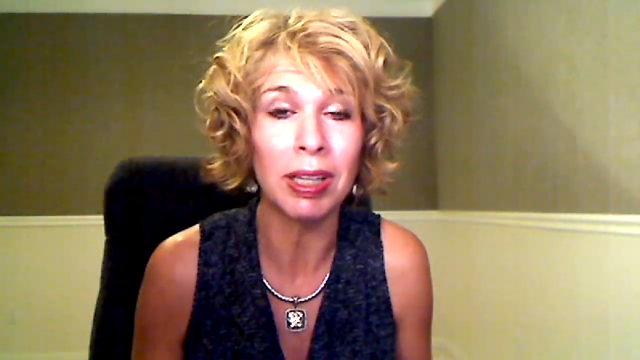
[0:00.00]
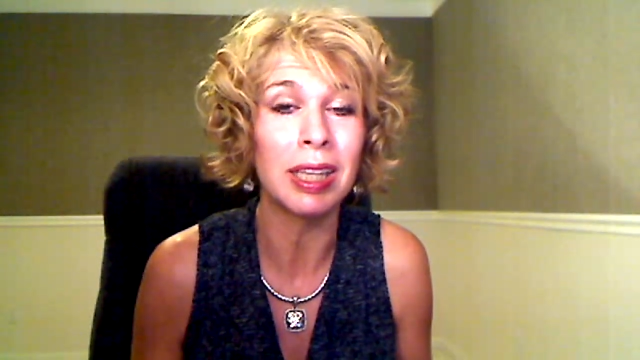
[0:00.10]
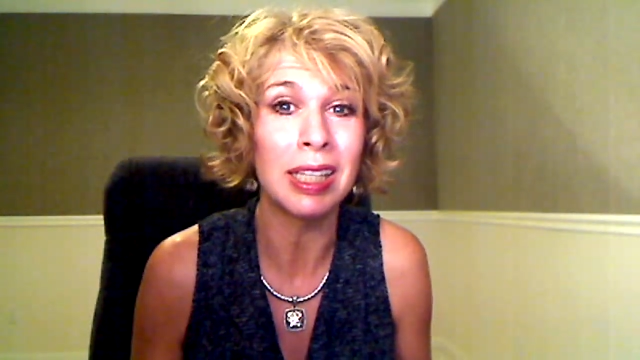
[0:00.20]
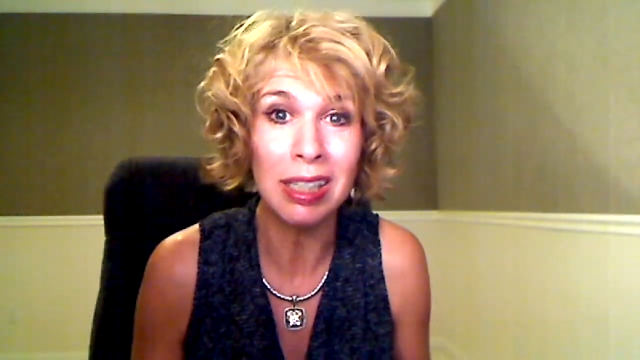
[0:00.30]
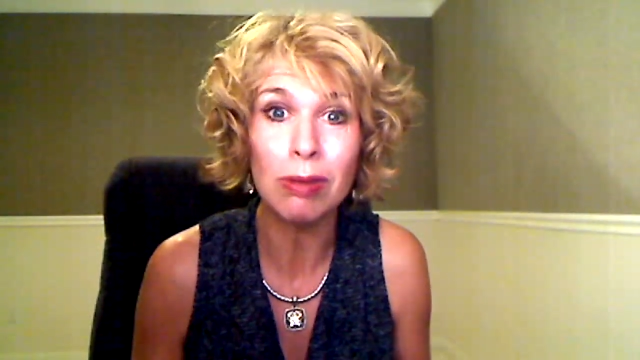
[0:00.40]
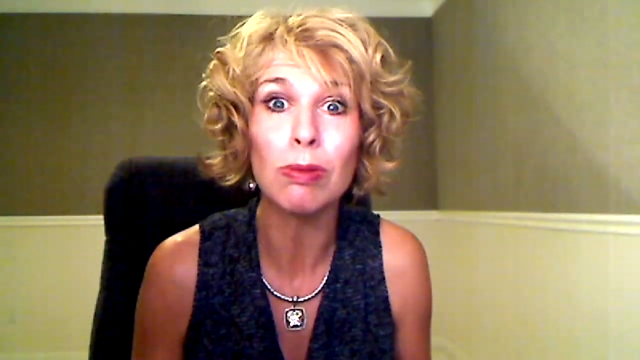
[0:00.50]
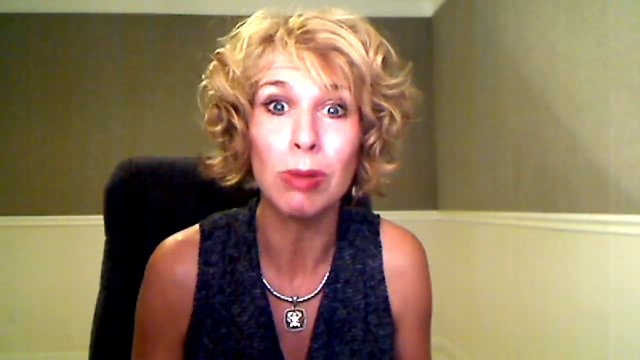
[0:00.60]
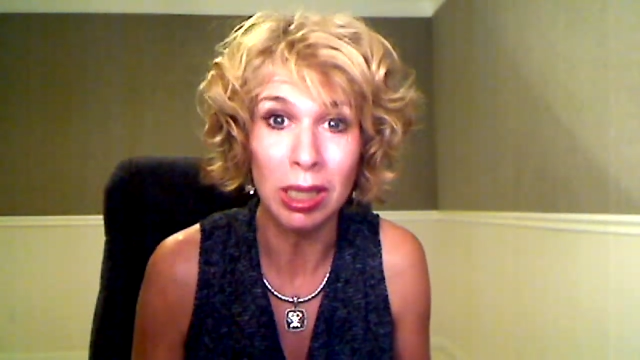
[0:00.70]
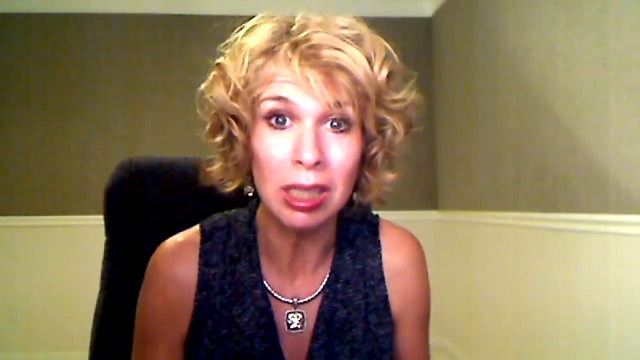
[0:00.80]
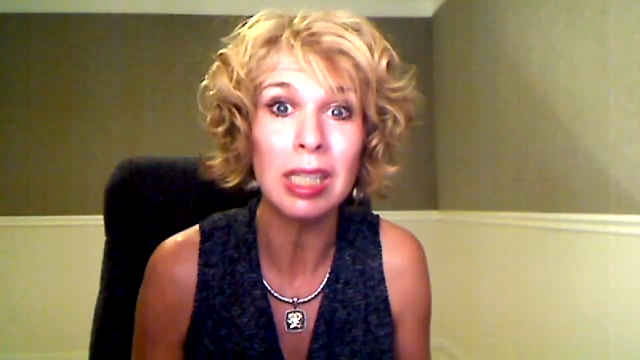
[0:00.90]
and this
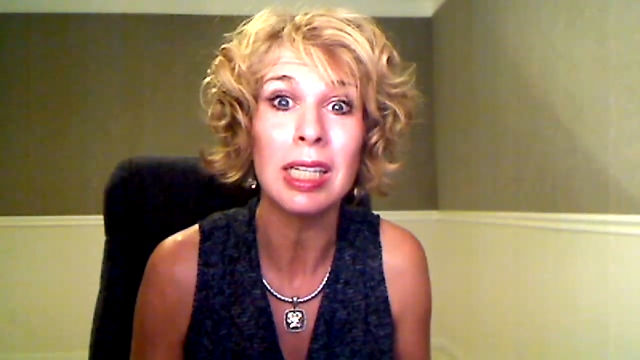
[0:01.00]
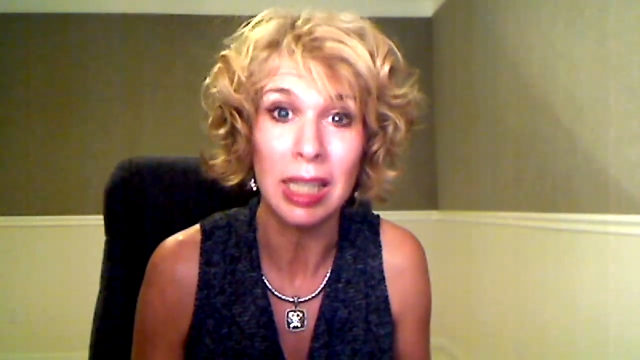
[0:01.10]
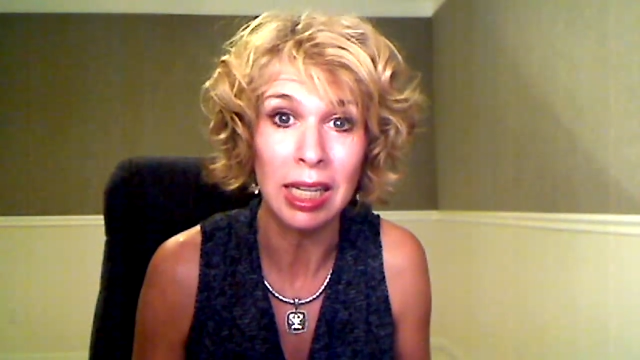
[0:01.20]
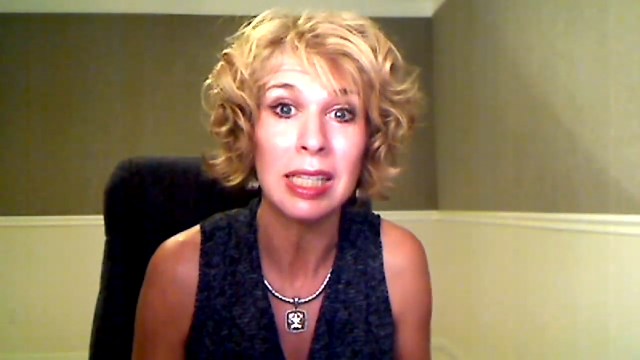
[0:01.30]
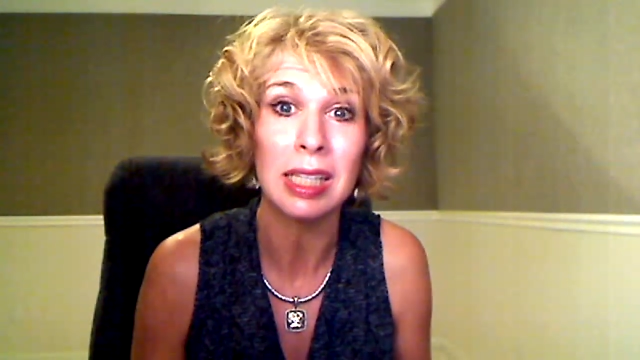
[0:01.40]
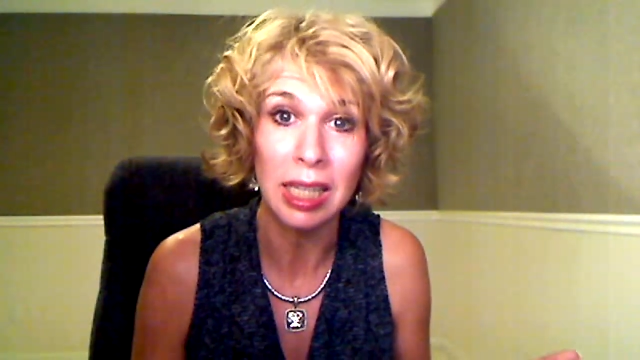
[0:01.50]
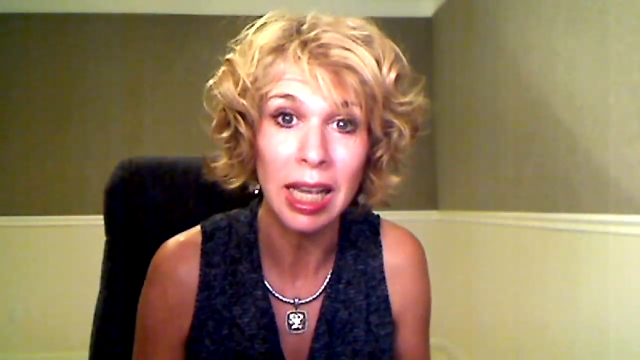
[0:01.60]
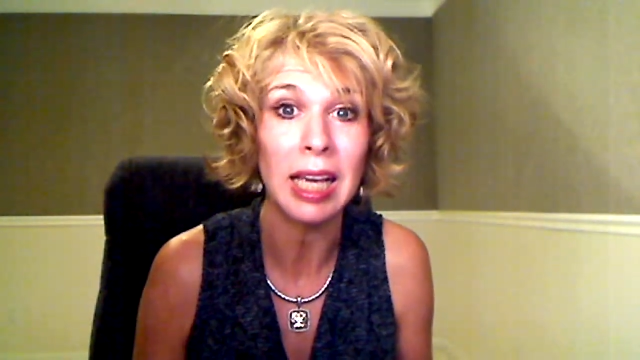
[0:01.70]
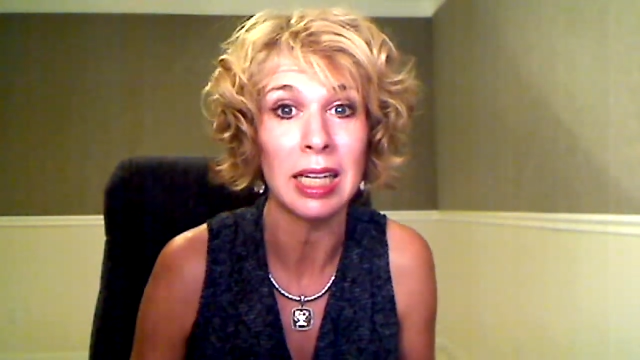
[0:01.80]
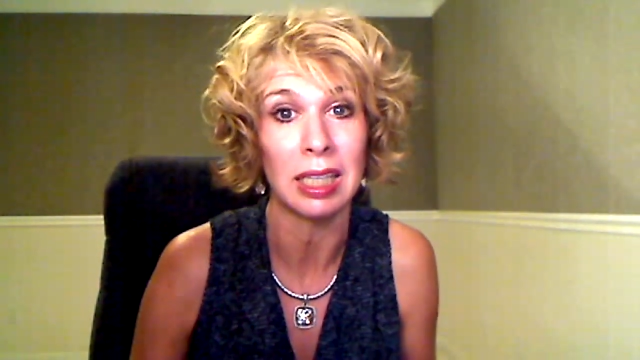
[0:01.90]
really takes the
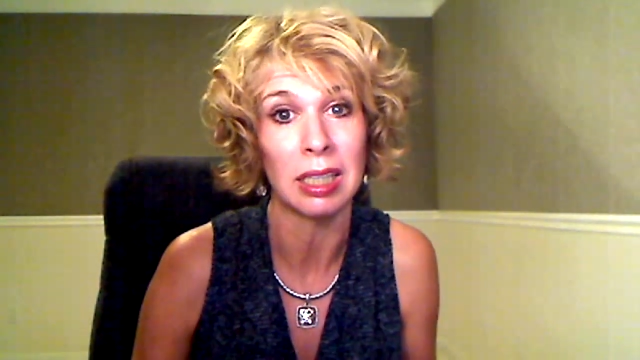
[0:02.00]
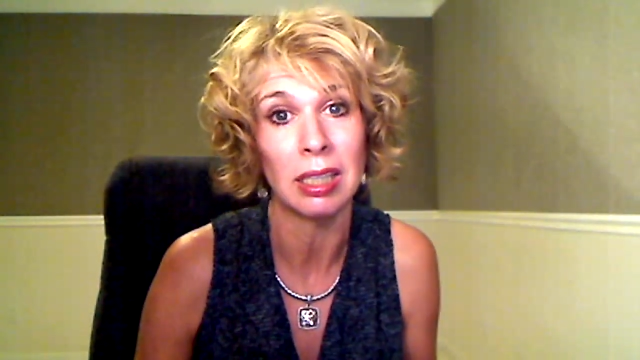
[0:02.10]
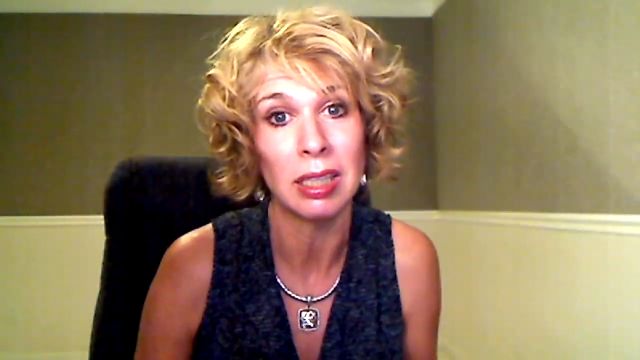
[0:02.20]
cake.